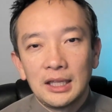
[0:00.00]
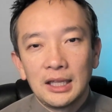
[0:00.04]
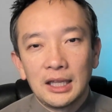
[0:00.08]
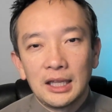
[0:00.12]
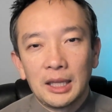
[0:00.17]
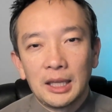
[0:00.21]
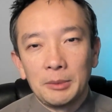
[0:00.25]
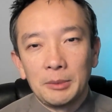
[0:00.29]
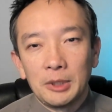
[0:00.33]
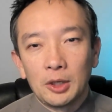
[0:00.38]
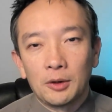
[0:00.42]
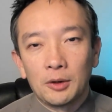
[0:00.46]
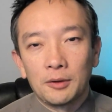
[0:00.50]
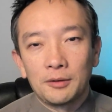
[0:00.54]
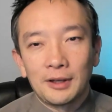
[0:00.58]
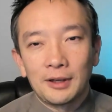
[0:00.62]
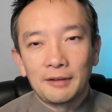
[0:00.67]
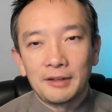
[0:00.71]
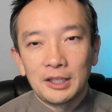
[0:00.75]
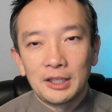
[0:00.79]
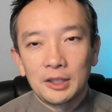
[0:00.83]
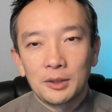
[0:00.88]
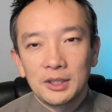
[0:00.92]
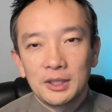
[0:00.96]
Let me know if you have
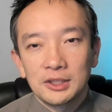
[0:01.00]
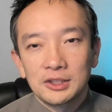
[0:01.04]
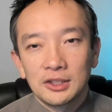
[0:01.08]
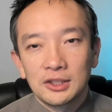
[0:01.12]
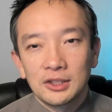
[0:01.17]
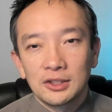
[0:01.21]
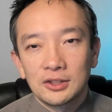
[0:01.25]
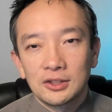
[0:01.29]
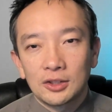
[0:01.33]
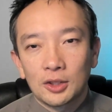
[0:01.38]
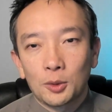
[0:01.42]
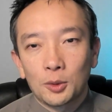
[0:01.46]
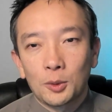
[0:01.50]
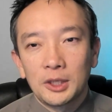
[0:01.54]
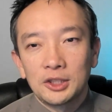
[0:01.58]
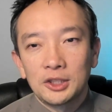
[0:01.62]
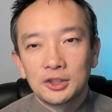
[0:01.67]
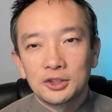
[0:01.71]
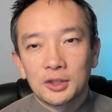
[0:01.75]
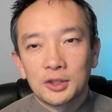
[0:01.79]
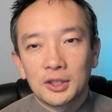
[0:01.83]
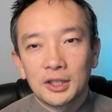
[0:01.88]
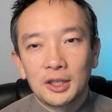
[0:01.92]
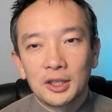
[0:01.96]
any questions or what you're
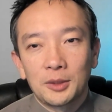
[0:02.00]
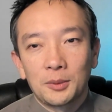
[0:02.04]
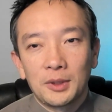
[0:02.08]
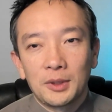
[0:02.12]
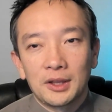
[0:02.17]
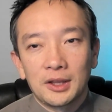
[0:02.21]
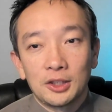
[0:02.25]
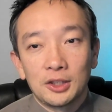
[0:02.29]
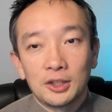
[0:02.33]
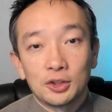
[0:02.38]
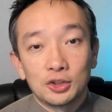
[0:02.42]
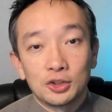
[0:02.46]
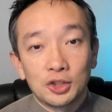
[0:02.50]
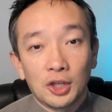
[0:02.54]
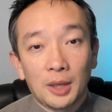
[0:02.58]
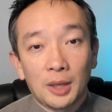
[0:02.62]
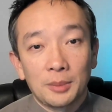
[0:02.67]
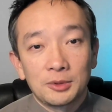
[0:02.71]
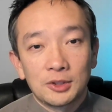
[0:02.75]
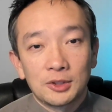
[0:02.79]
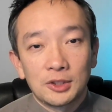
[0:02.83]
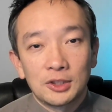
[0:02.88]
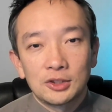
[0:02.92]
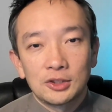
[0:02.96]
struggling with in your job
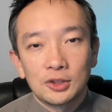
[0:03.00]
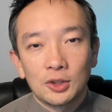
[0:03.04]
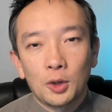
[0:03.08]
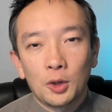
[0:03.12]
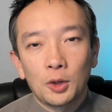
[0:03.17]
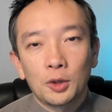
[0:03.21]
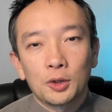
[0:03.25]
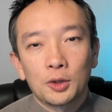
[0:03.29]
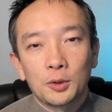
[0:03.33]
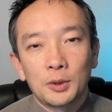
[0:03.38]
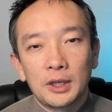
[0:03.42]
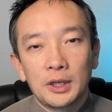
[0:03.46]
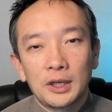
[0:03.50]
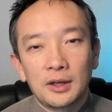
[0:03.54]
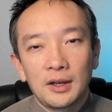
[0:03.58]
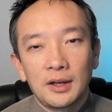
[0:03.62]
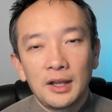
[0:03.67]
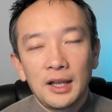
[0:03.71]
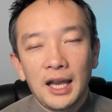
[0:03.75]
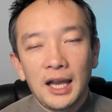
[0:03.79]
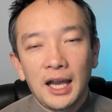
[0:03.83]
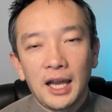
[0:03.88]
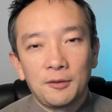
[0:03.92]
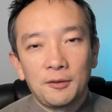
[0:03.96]
search or career,
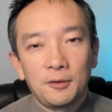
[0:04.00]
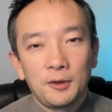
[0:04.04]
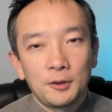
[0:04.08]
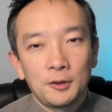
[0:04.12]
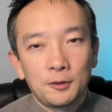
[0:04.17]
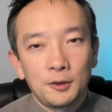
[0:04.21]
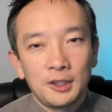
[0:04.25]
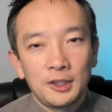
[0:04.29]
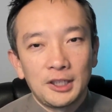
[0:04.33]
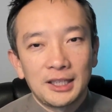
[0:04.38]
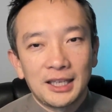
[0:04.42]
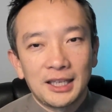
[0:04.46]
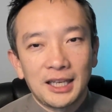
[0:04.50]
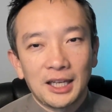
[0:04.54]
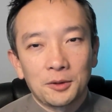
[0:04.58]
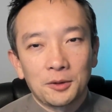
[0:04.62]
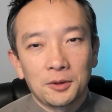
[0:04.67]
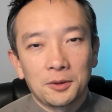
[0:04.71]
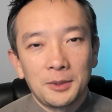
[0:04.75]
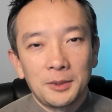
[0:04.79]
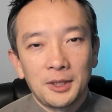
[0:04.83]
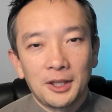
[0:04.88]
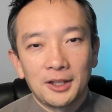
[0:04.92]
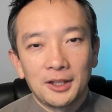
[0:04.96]
and feel free to connect
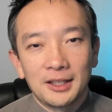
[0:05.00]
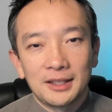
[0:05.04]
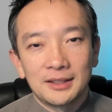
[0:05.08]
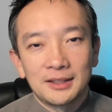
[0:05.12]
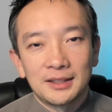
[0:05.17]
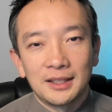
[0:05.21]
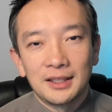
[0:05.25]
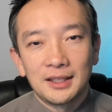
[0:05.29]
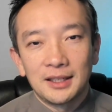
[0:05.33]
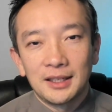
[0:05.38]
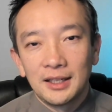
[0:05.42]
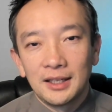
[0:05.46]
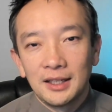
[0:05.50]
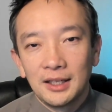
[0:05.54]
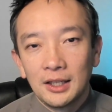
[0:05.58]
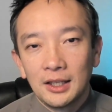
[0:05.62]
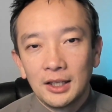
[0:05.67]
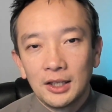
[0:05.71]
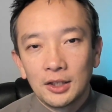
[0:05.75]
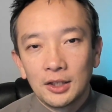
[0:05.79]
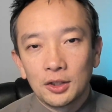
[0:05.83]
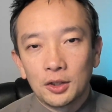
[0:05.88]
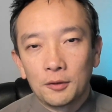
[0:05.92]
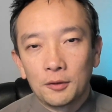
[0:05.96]
with me on LinkedIn.
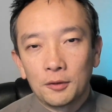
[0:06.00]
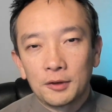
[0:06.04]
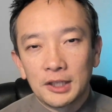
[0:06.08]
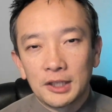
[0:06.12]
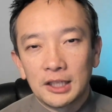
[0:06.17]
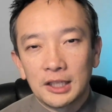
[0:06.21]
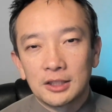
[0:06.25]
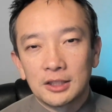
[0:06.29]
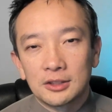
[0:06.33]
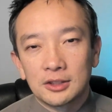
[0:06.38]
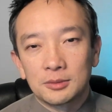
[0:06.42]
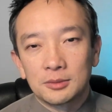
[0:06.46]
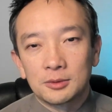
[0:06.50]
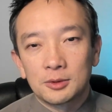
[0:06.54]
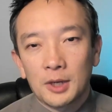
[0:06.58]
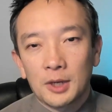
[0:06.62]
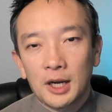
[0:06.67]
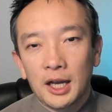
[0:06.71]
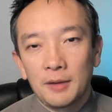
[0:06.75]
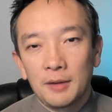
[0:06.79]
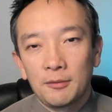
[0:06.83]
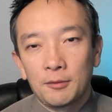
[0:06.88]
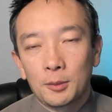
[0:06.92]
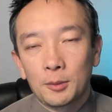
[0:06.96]
Don't forget to
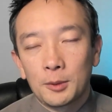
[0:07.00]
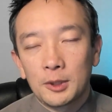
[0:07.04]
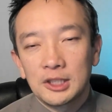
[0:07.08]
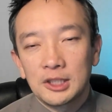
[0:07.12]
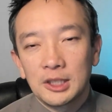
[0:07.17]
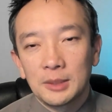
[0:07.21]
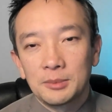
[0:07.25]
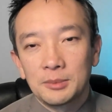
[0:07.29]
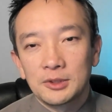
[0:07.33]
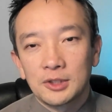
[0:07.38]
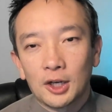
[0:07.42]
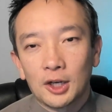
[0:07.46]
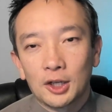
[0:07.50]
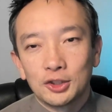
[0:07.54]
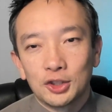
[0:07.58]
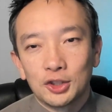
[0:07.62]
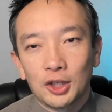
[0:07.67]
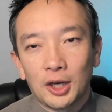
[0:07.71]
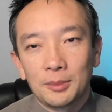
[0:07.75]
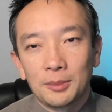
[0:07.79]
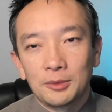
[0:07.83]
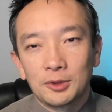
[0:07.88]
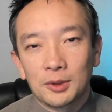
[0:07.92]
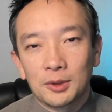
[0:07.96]
subscribe for more tips on
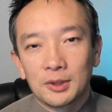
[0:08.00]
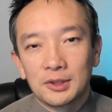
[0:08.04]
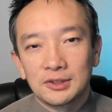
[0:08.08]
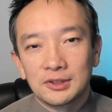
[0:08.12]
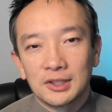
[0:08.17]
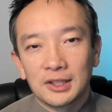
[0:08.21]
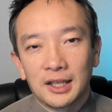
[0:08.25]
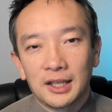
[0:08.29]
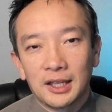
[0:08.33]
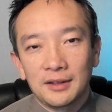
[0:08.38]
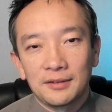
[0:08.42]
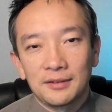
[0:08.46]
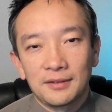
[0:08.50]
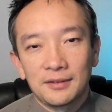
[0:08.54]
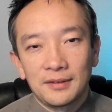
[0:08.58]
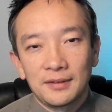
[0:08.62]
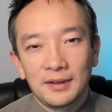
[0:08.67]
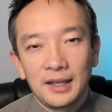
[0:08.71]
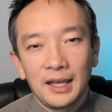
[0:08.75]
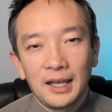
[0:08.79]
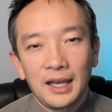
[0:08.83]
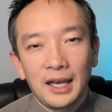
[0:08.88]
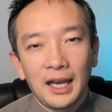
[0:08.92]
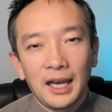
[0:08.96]
jobs, careers, and life.
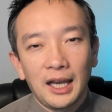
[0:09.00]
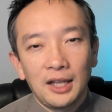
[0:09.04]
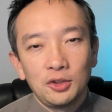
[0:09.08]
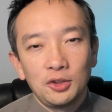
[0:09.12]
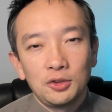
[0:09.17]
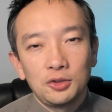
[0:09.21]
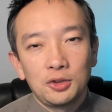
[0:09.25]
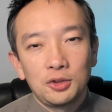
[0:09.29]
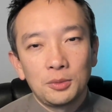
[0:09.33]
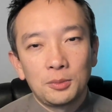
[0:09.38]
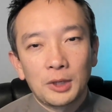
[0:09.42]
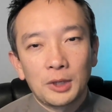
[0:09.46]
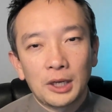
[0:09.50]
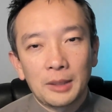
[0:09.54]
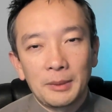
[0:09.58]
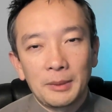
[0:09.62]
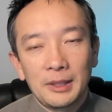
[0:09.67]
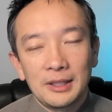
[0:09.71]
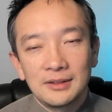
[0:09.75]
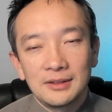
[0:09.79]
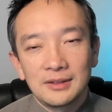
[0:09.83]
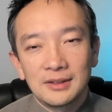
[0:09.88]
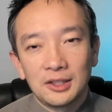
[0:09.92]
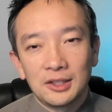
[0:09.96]
And YouTube
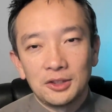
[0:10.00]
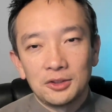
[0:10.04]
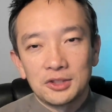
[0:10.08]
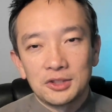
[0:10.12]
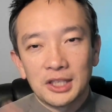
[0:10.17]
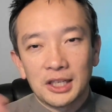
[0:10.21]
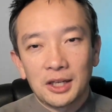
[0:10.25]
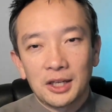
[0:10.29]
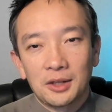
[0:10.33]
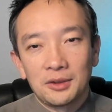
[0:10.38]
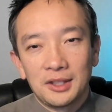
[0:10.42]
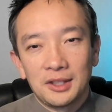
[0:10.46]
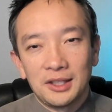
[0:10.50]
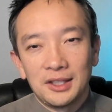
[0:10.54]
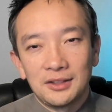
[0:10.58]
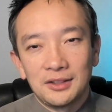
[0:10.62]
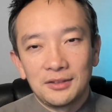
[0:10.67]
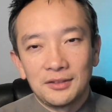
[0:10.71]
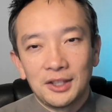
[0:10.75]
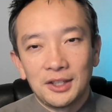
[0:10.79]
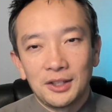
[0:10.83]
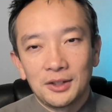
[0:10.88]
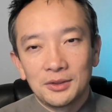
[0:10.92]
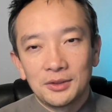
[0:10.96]
recommends that you check out these
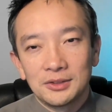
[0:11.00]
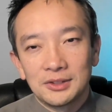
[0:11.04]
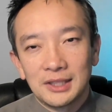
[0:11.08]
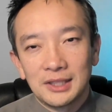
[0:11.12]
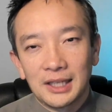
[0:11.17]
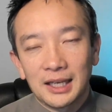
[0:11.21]
videos